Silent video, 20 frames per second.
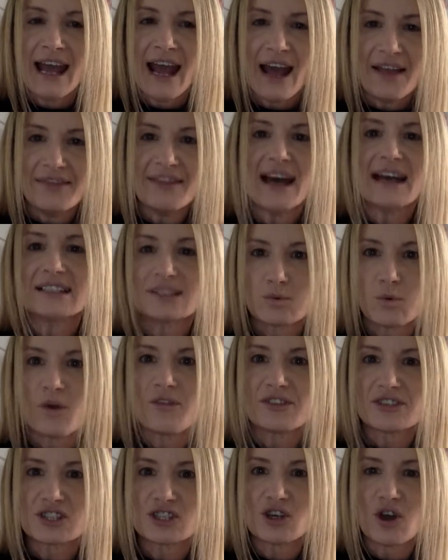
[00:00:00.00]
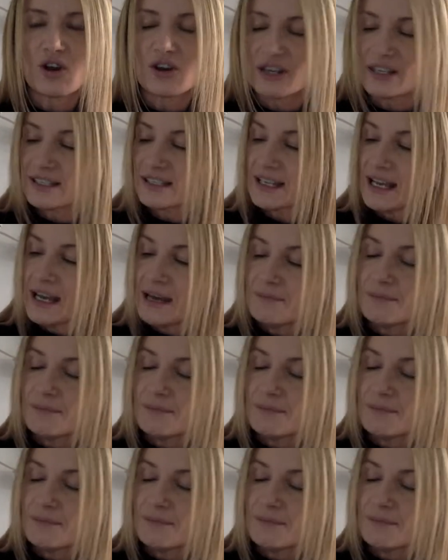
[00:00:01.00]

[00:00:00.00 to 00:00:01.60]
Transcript: And that's what the shock is.